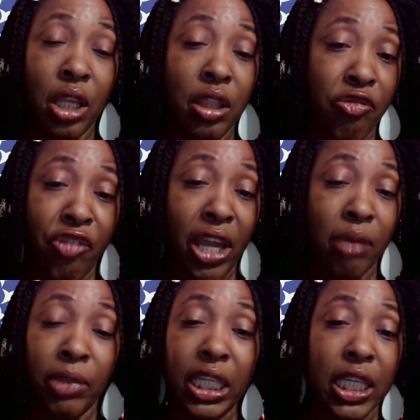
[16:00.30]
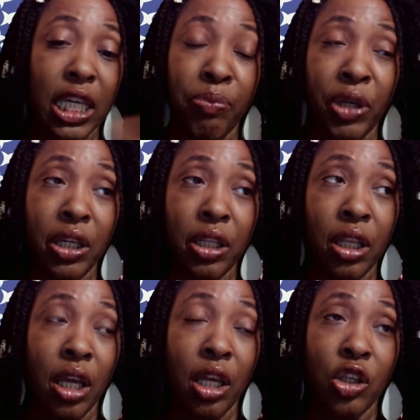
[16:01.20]
the family, keeping,
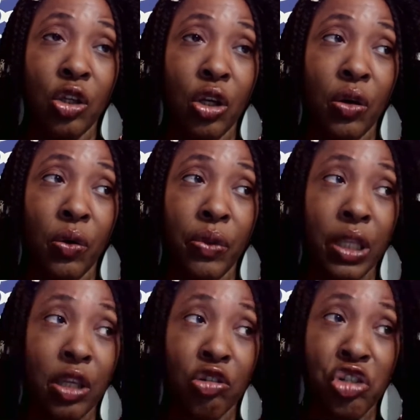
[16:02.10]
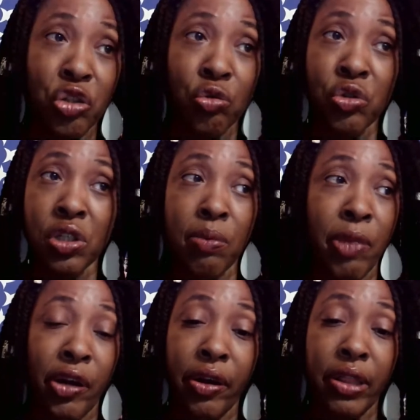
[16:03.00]
your children to
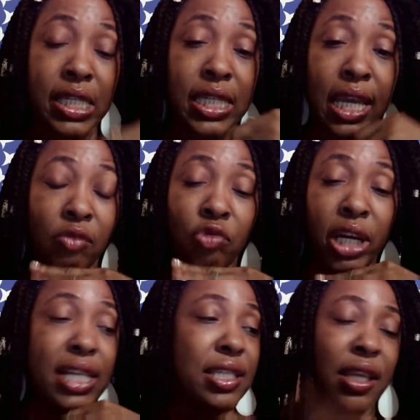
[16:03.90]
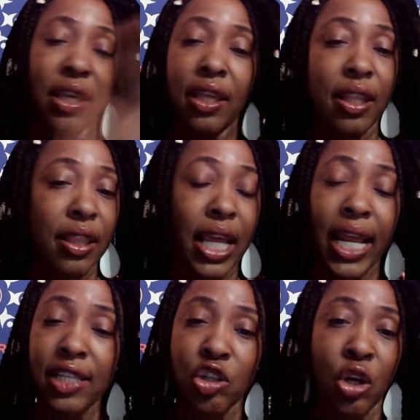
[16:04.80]
marry the same race, that
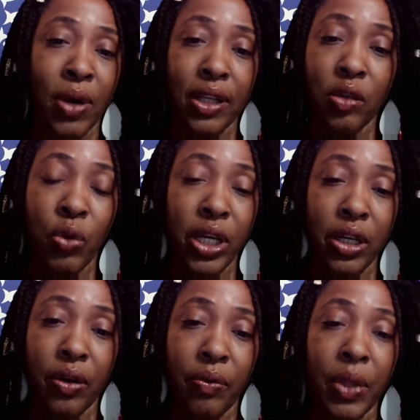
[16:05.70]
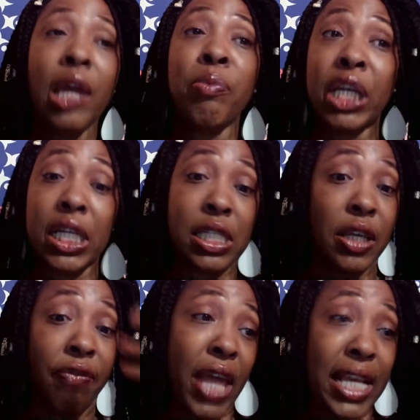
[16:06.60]
has to go out the window. Because
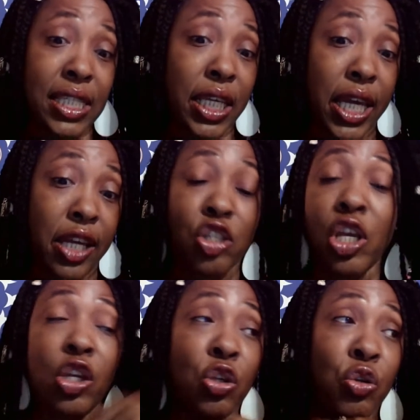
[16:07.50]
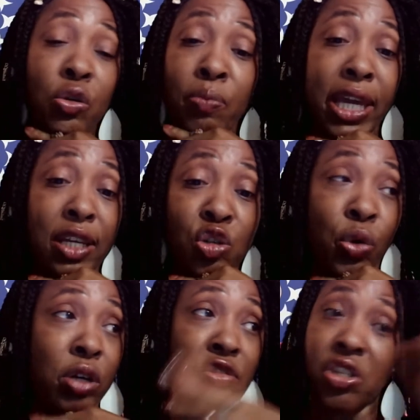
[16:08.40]
if that's the case, you may as
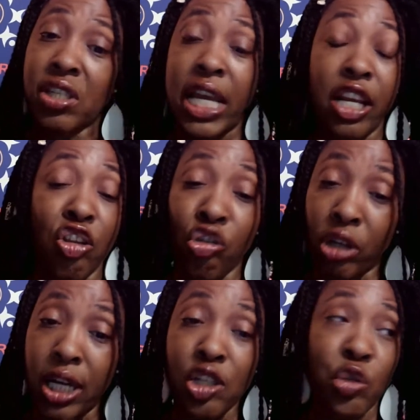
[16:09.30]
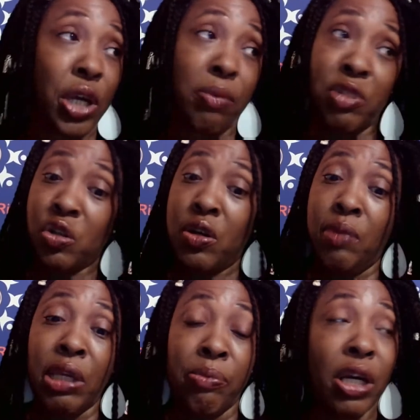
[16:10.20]
well just stay in your country. I'm just going to
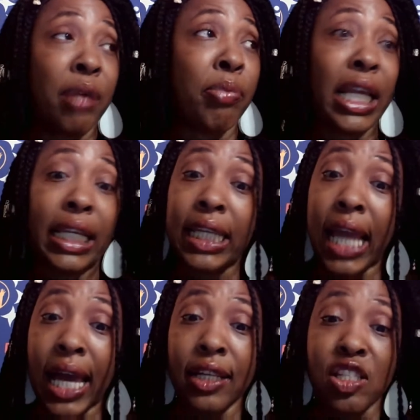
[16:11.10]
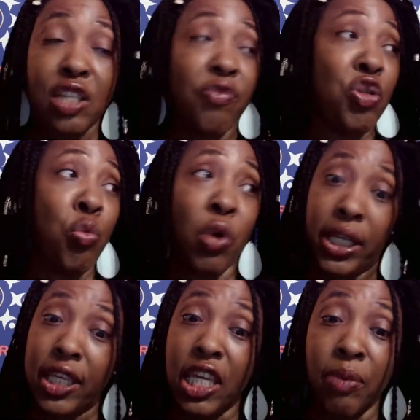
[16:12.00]
be blatantly honest. If you want
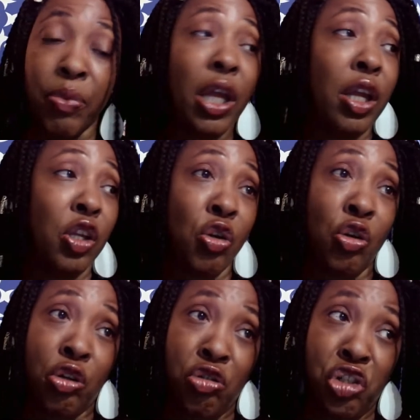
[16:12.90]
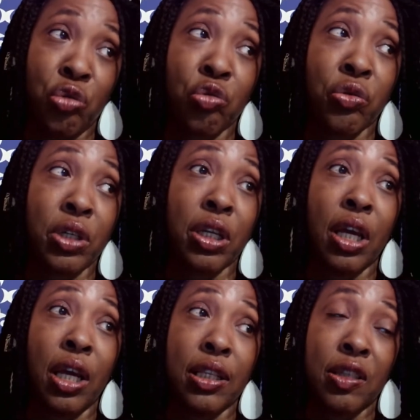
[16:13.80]
to keep, your
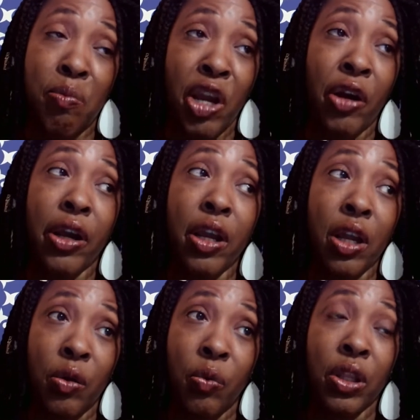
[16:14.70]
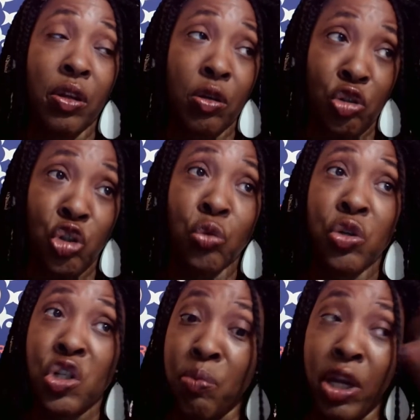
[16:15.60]
children to marry with,
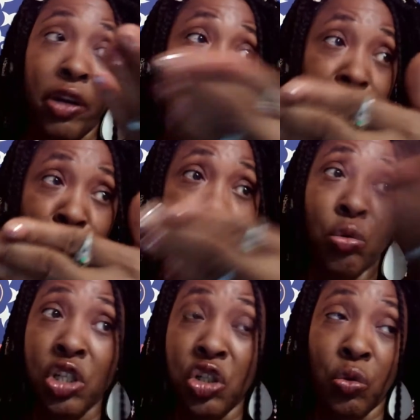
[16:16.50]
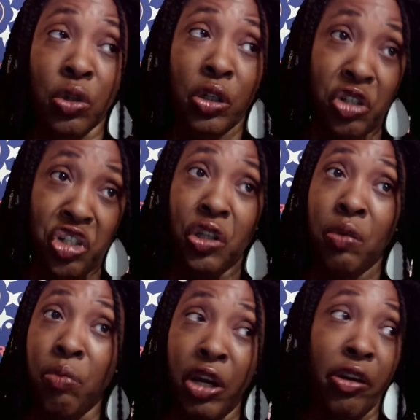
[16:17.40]
Jewish marrying a Jewish, or
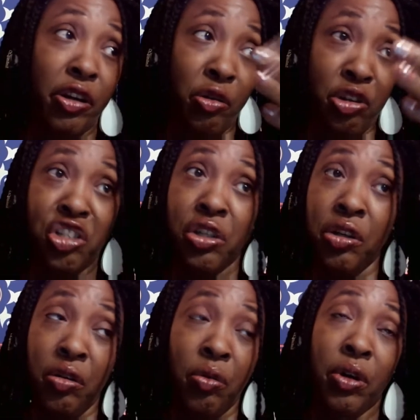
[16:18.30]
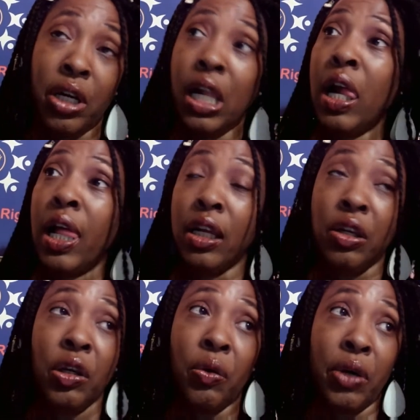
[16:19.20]
Christian marrying a Christian, or,
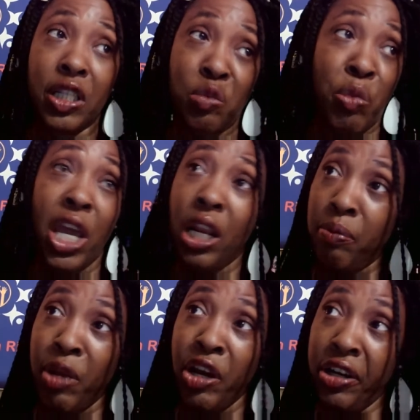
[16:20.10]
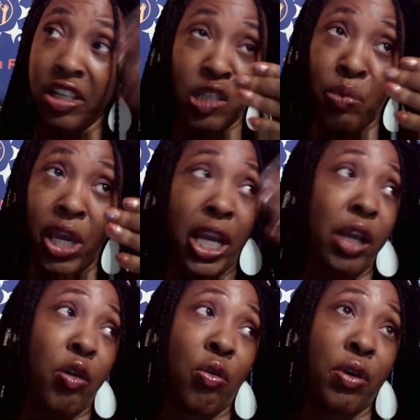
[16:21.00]
a Hispanic marrying a Hispanic,
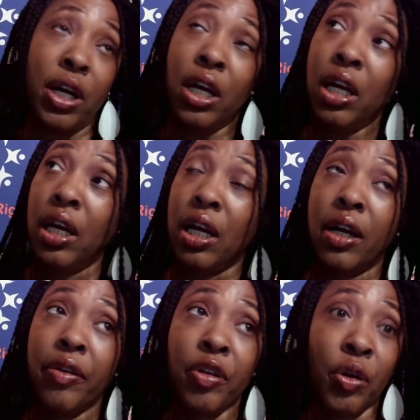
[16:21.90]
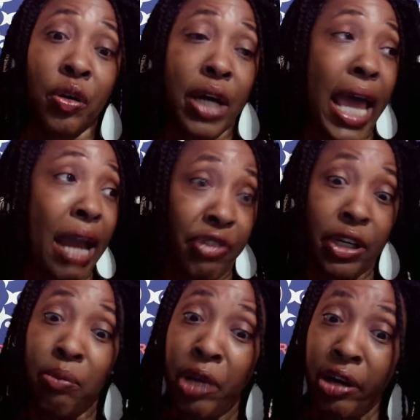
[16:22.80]
or,
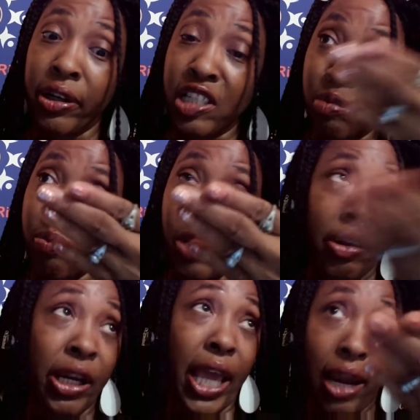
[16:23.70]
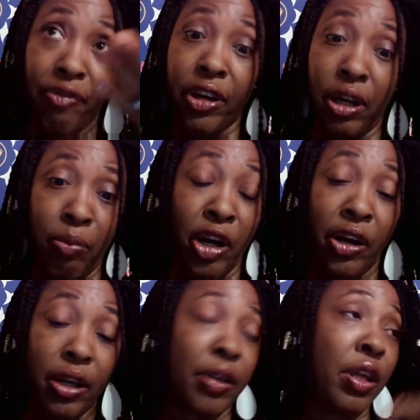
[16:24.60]
African Americans marrying an African
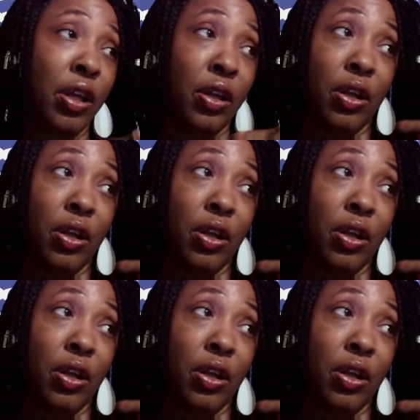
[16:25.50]
American,